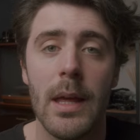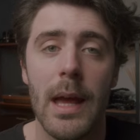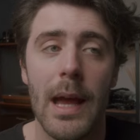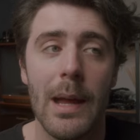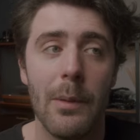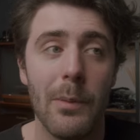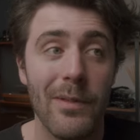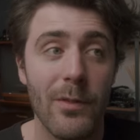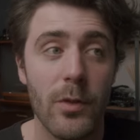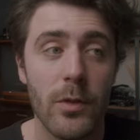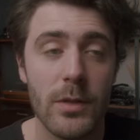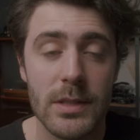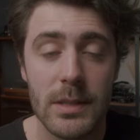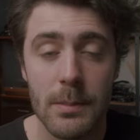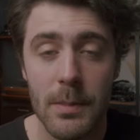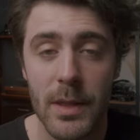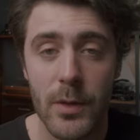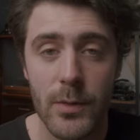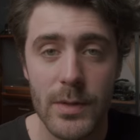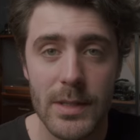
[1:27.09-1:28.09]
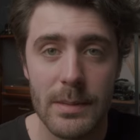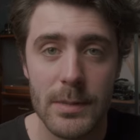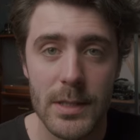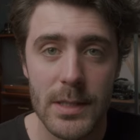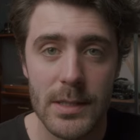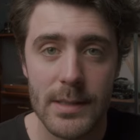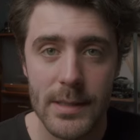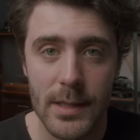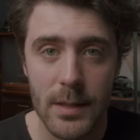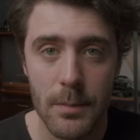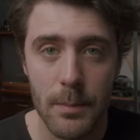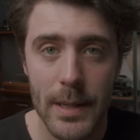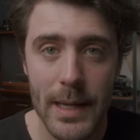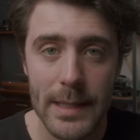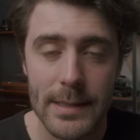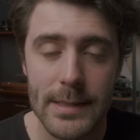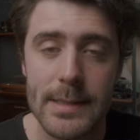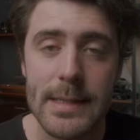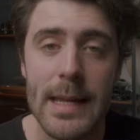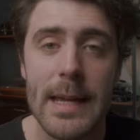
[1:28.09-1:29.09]
And we've got some of those images to
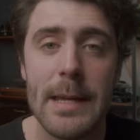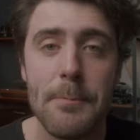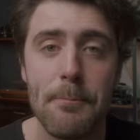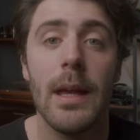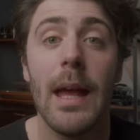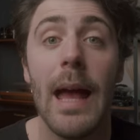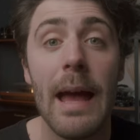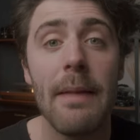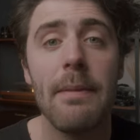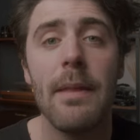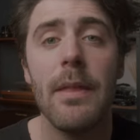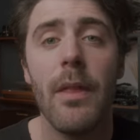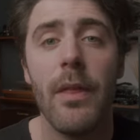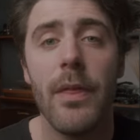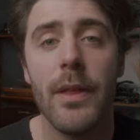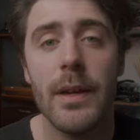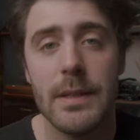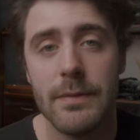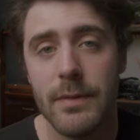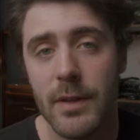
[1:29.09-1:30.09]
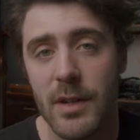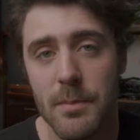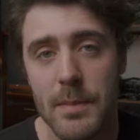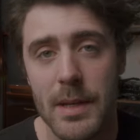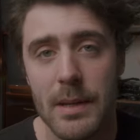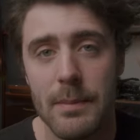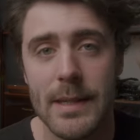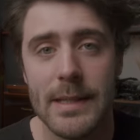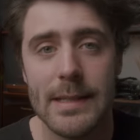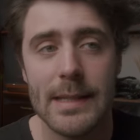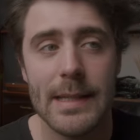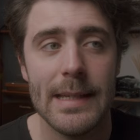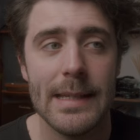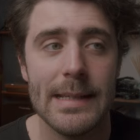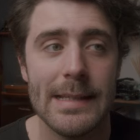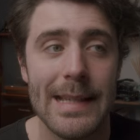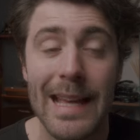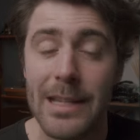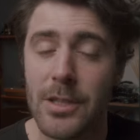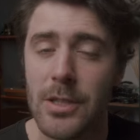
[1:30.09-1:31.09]
compare today. And then the 35 millimeter
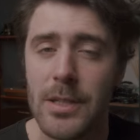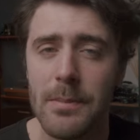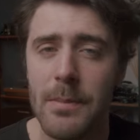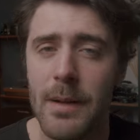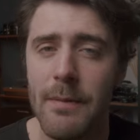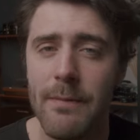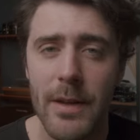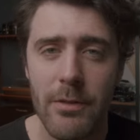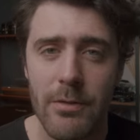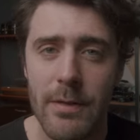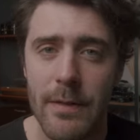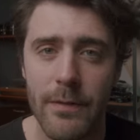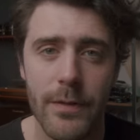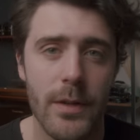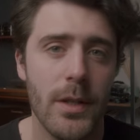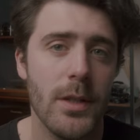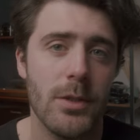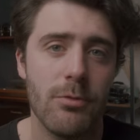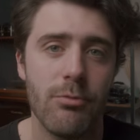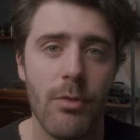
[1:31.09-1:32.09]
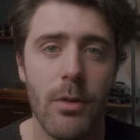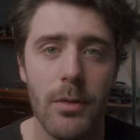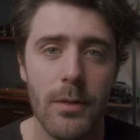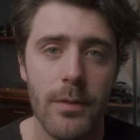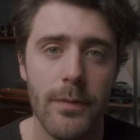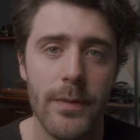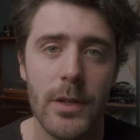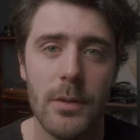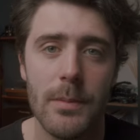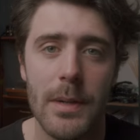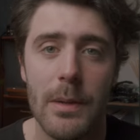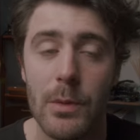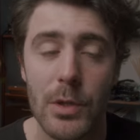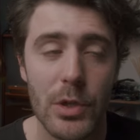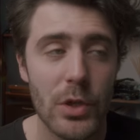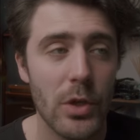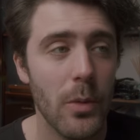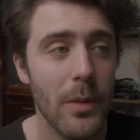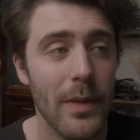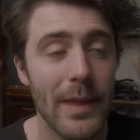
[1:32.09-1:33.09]
is actually my very first roll of film. It was
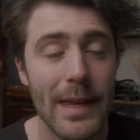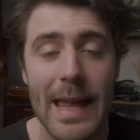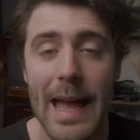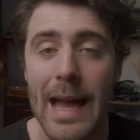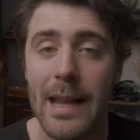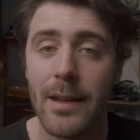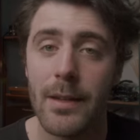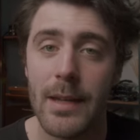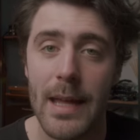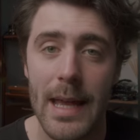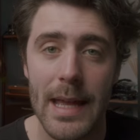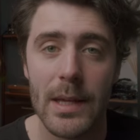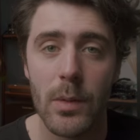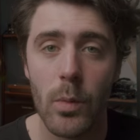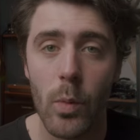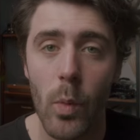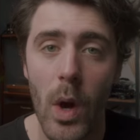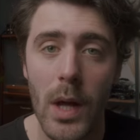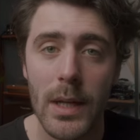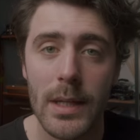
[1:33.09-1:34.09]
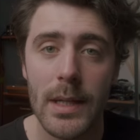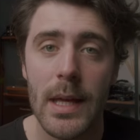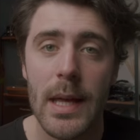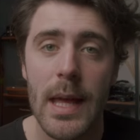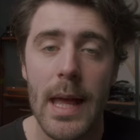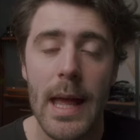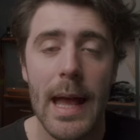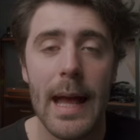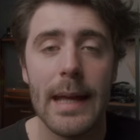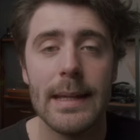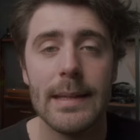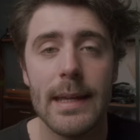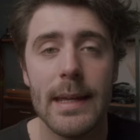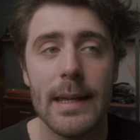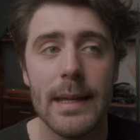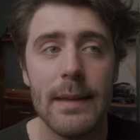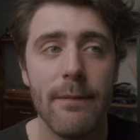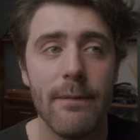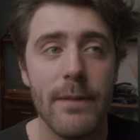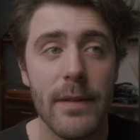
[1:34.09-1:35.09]
shot with a Canon A1 and
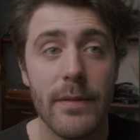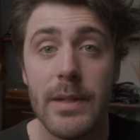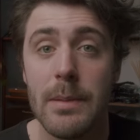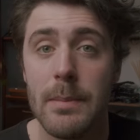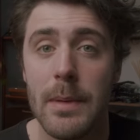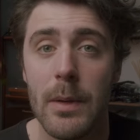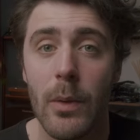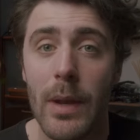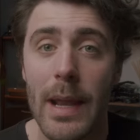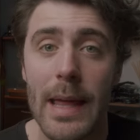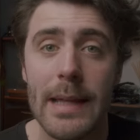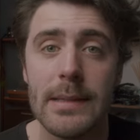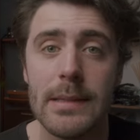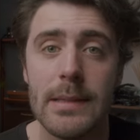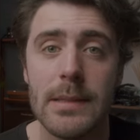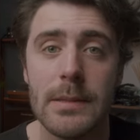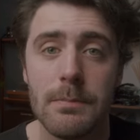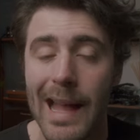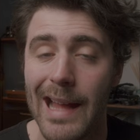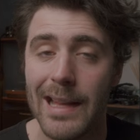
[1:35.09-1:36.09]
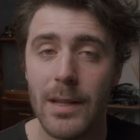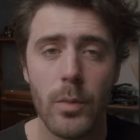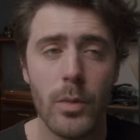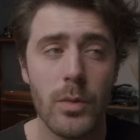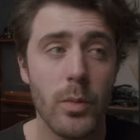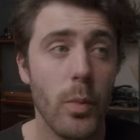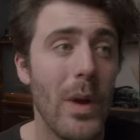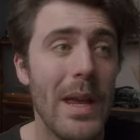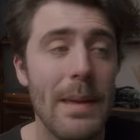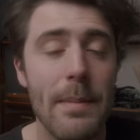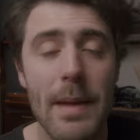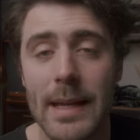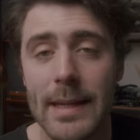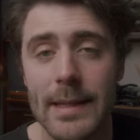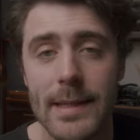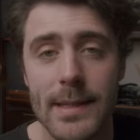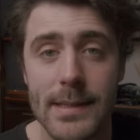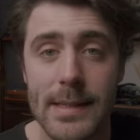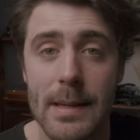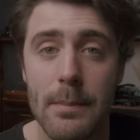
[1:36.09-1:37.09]
a 50mm lens and was way back
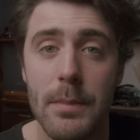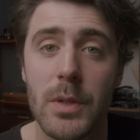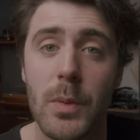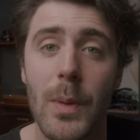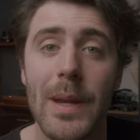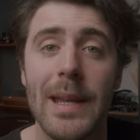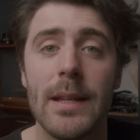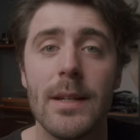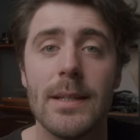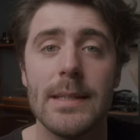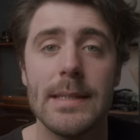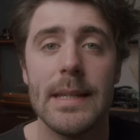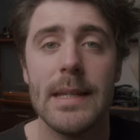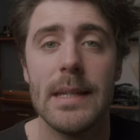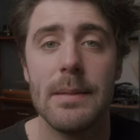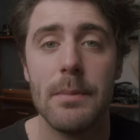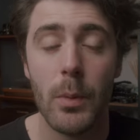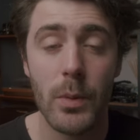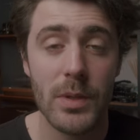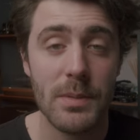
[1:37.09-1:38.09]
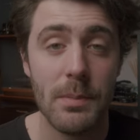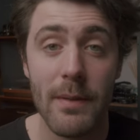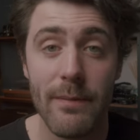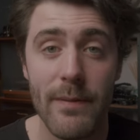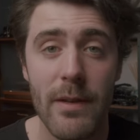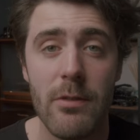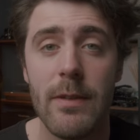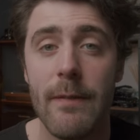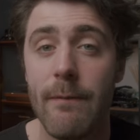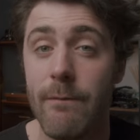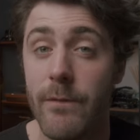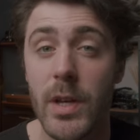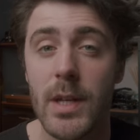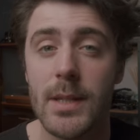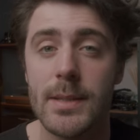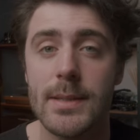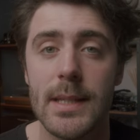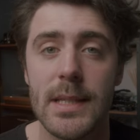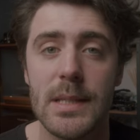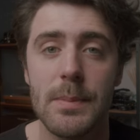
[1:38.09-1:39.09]
in December 2019, but was my very
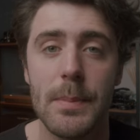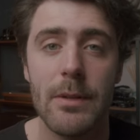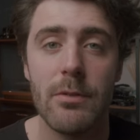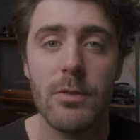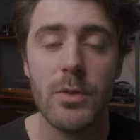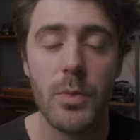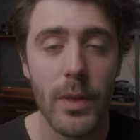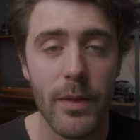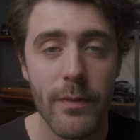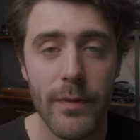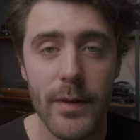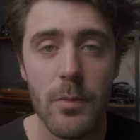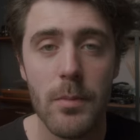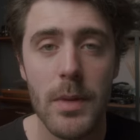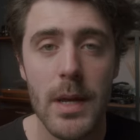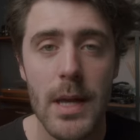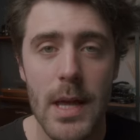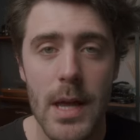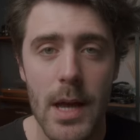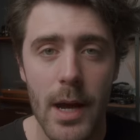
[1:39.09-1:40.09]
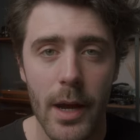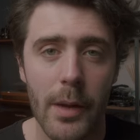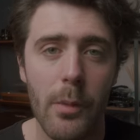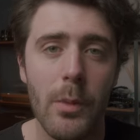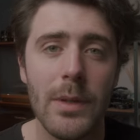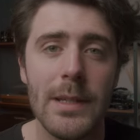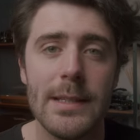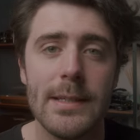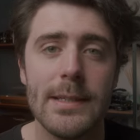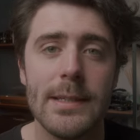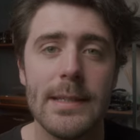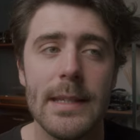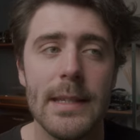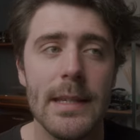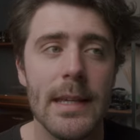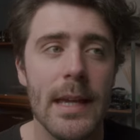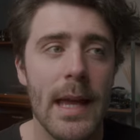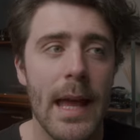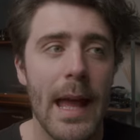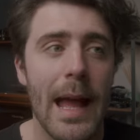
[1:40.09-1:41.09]
first experience with film. And I wanted to
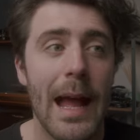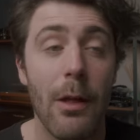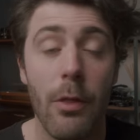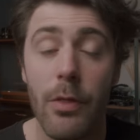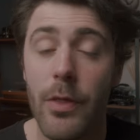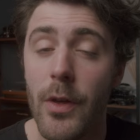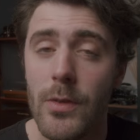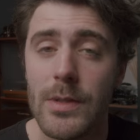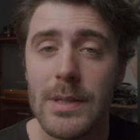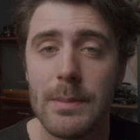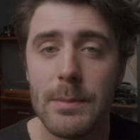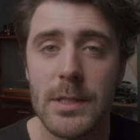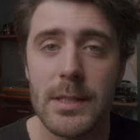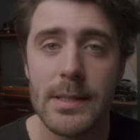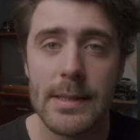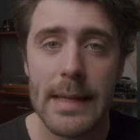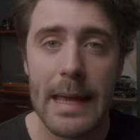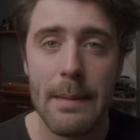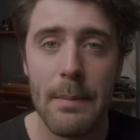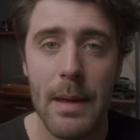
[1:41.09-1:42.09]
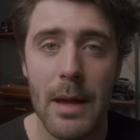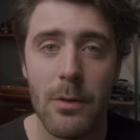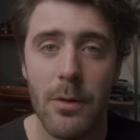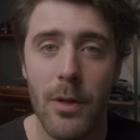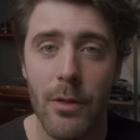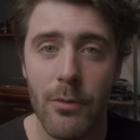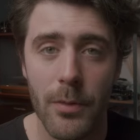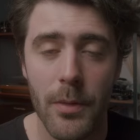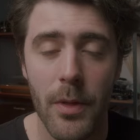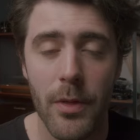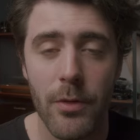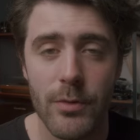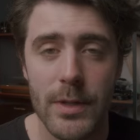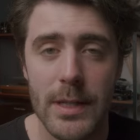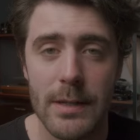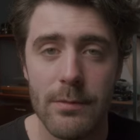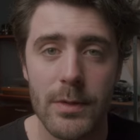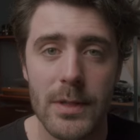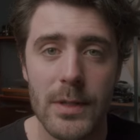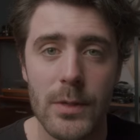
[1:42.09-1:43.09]
see how those images came out from the three
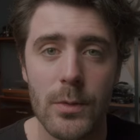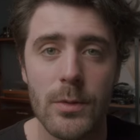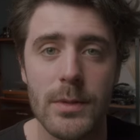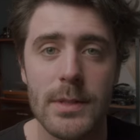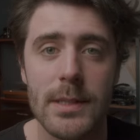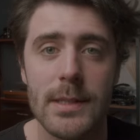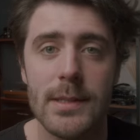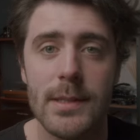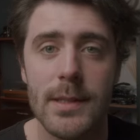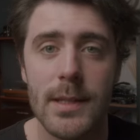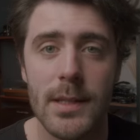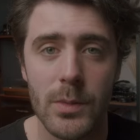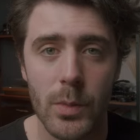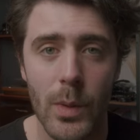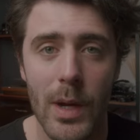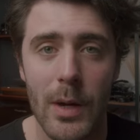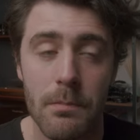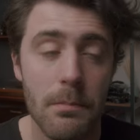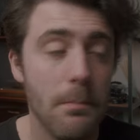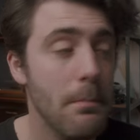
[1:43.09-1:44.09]
different sources as well.